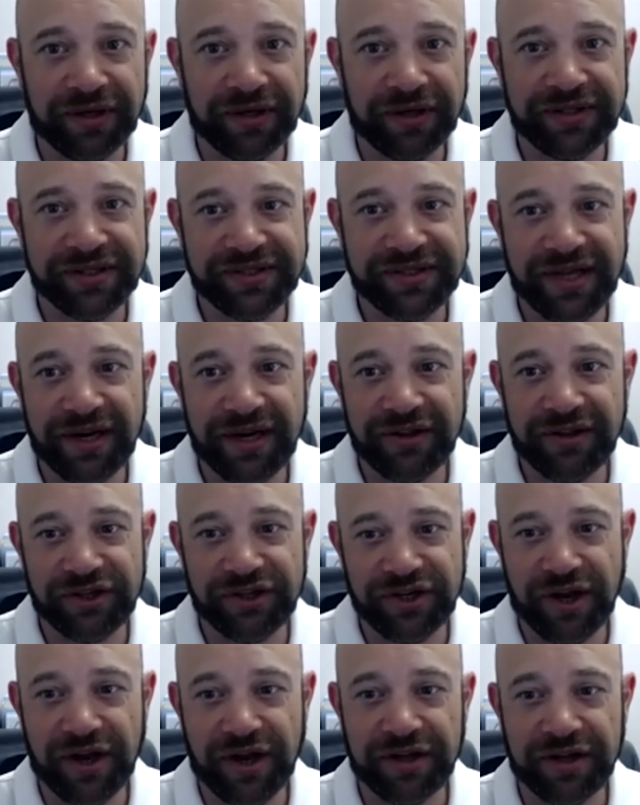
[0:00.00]
to say to the
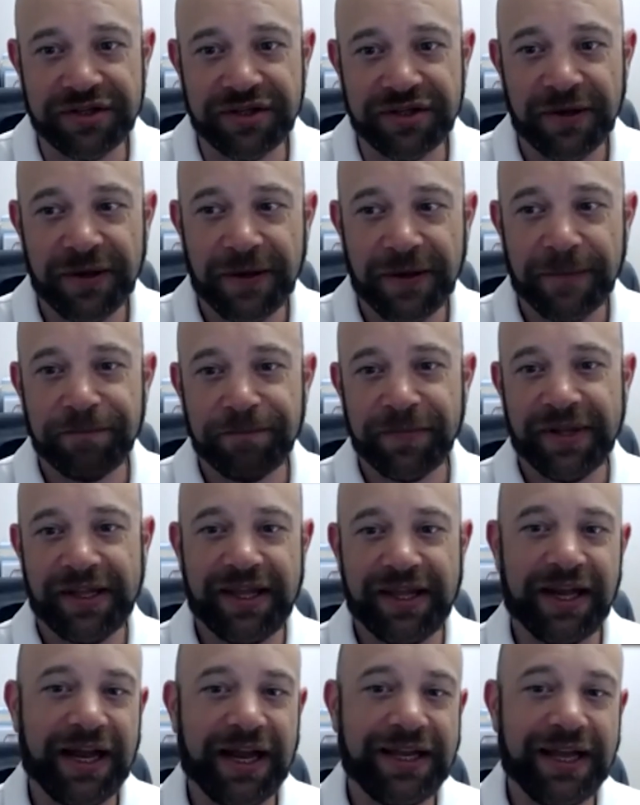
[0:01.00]
judge,
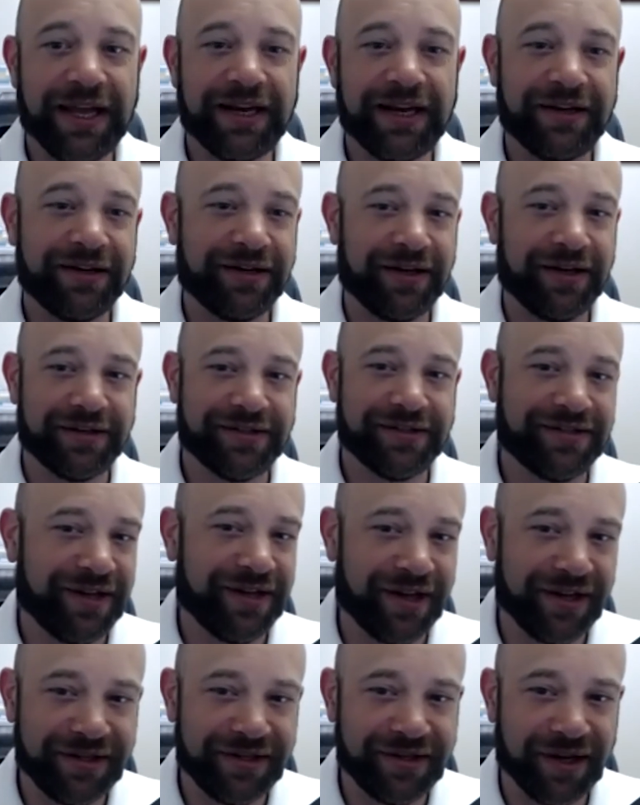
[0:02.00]
can I get
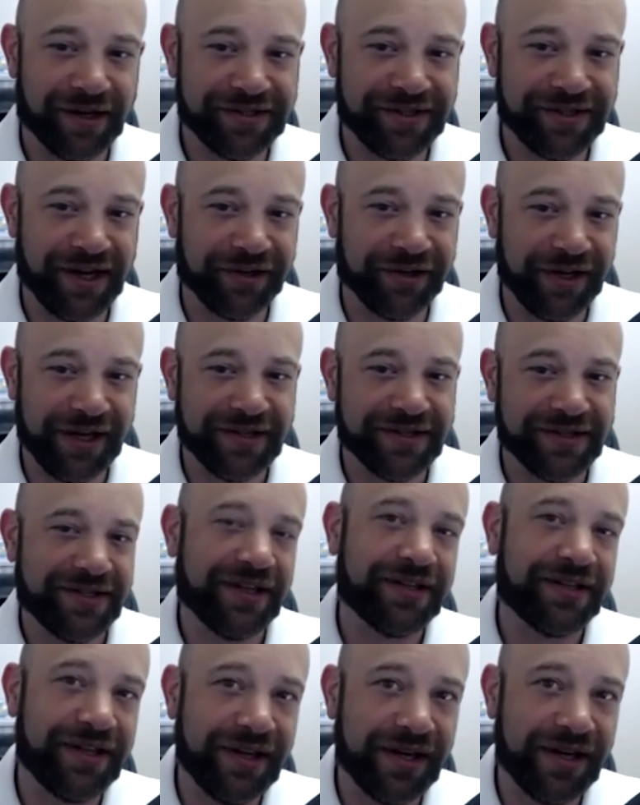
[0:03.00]
a sale date
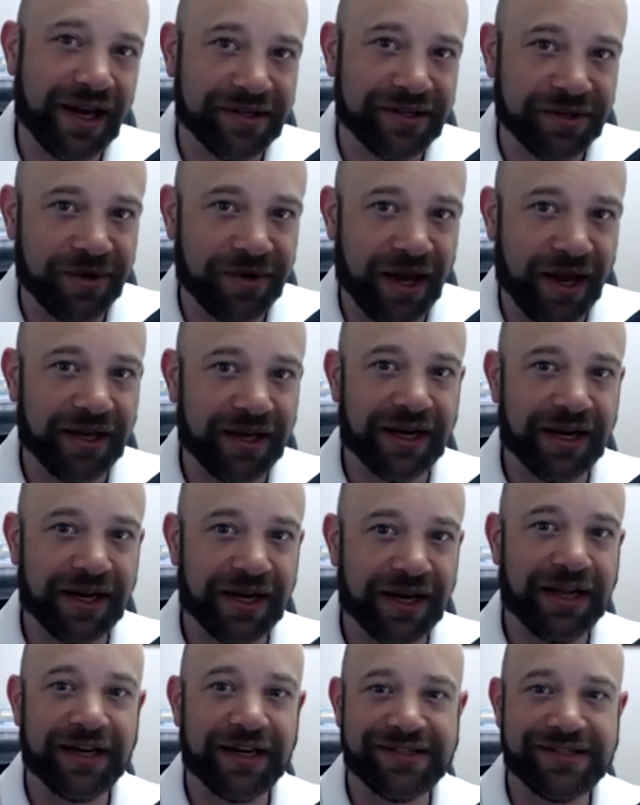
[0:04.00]
60 days away? Can
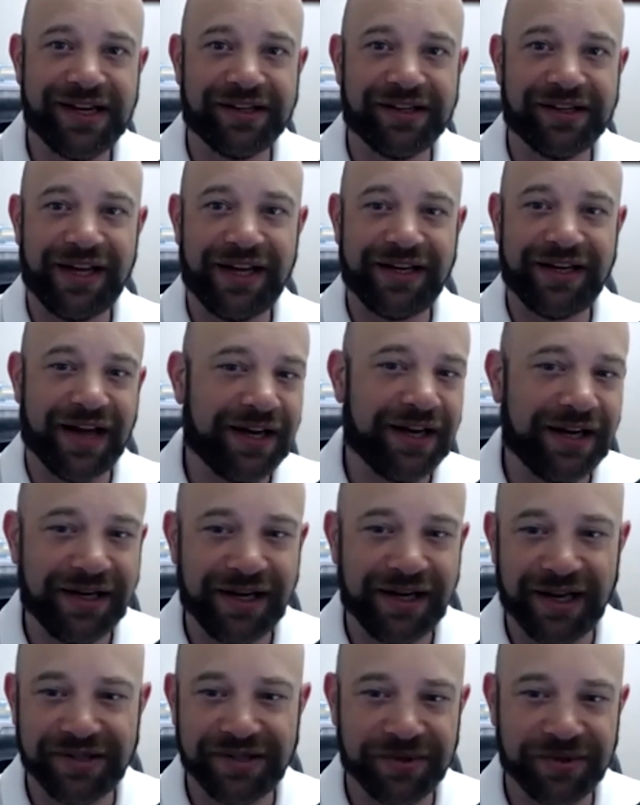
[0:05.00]
I get a sale date
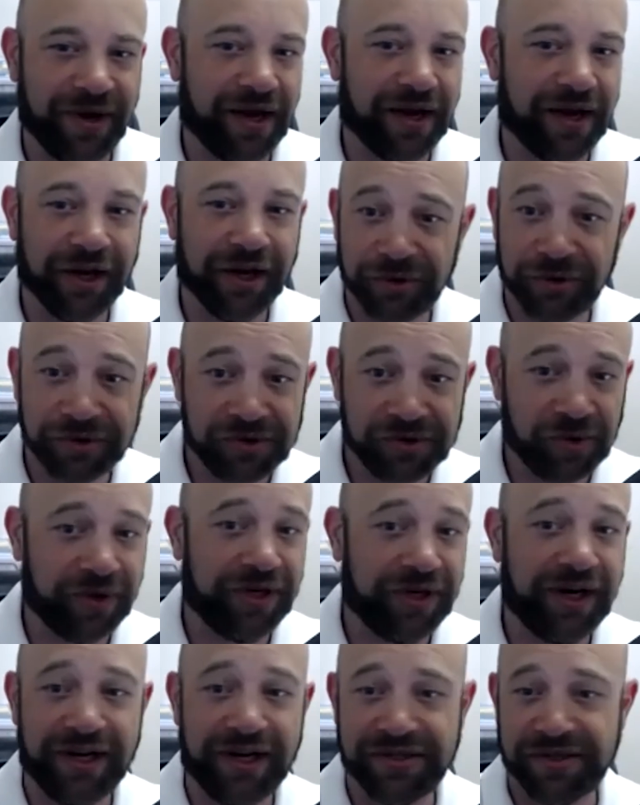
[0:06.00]
90 days away,
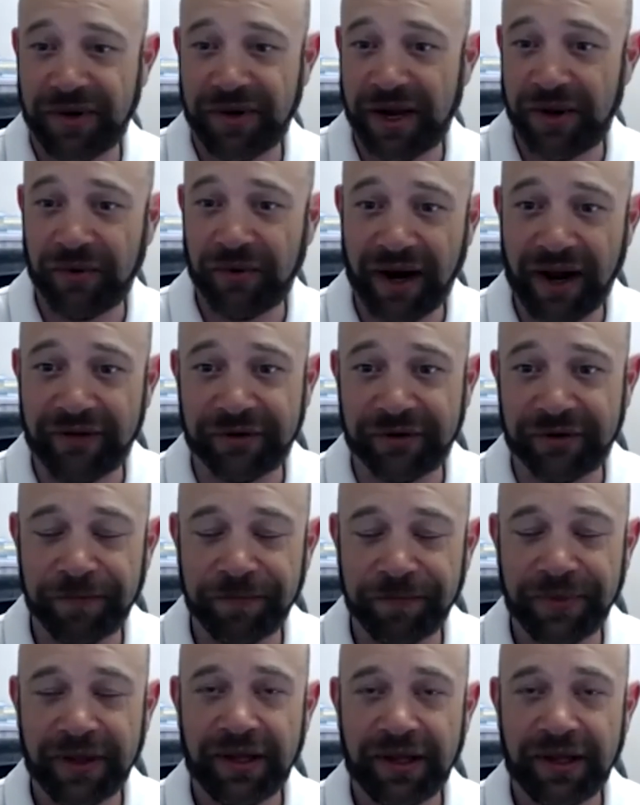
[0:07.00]
120 days away, whatever?